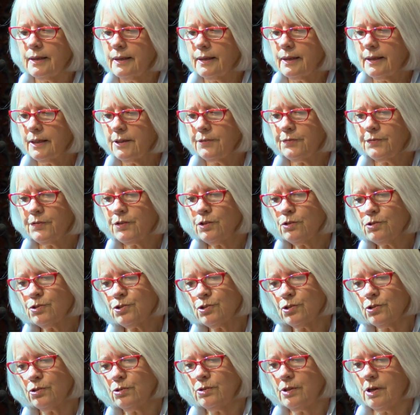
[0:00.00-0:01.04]
If you
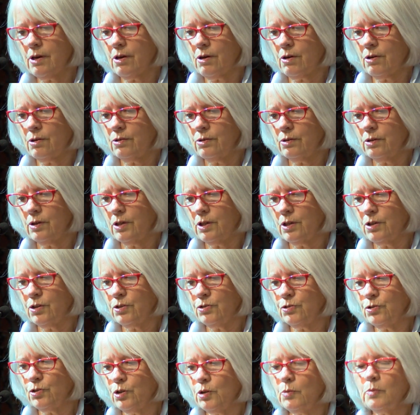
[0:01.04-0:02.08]
do know,
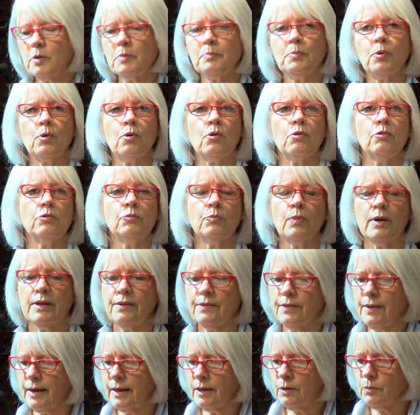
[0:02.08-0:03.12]
you were born
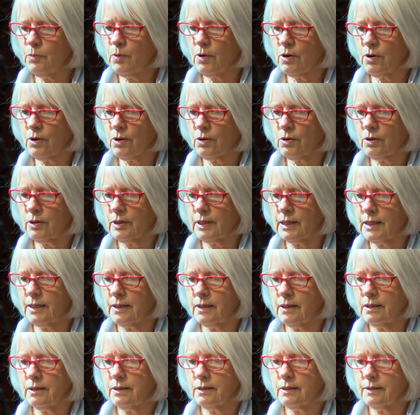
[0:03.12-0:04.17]
when they were,
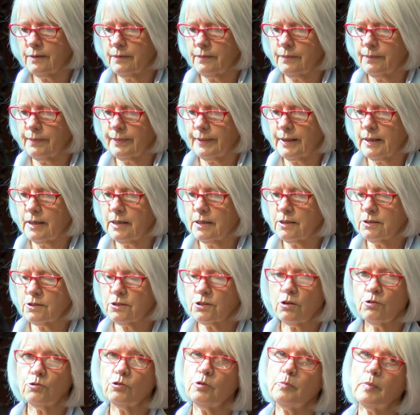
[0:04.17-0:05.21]

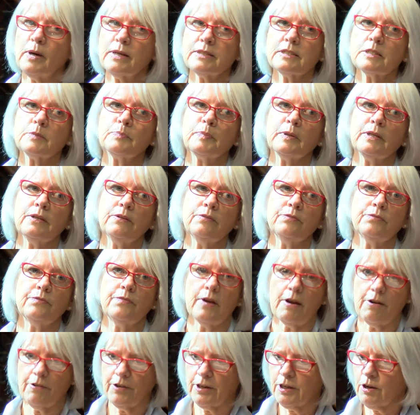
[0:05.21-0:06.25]
so you must be
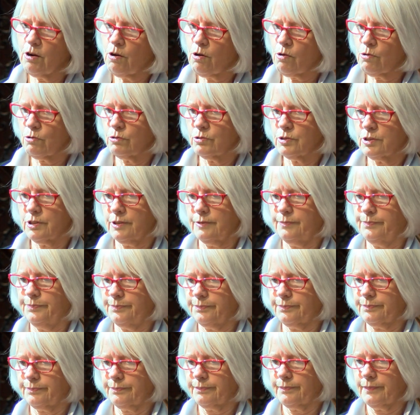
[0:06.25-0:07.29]
very old.
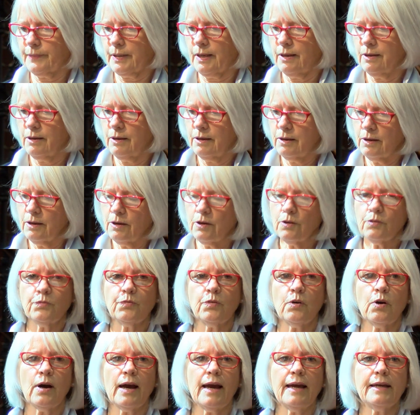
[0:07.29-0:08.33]

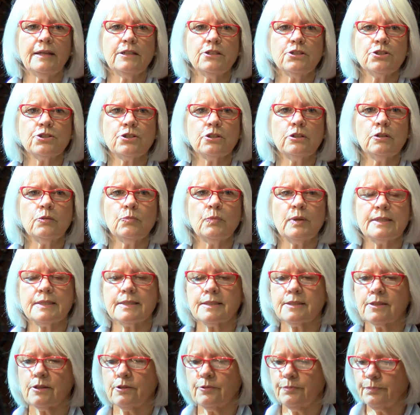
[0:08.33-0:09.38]
For ancient
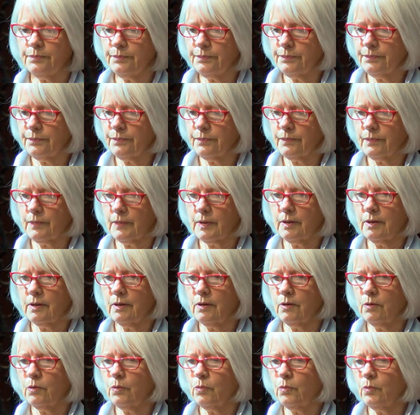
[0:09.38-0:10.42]
wisdom,
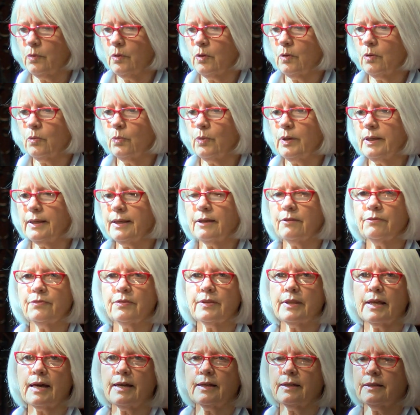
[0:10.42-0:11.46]
we give
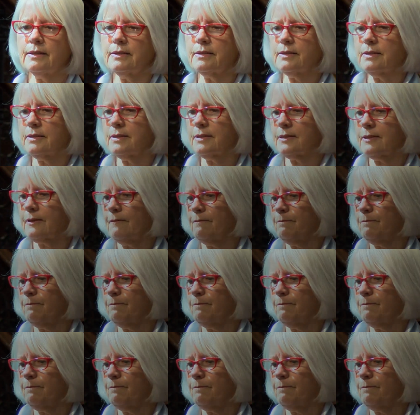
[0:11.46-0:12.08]
thanks.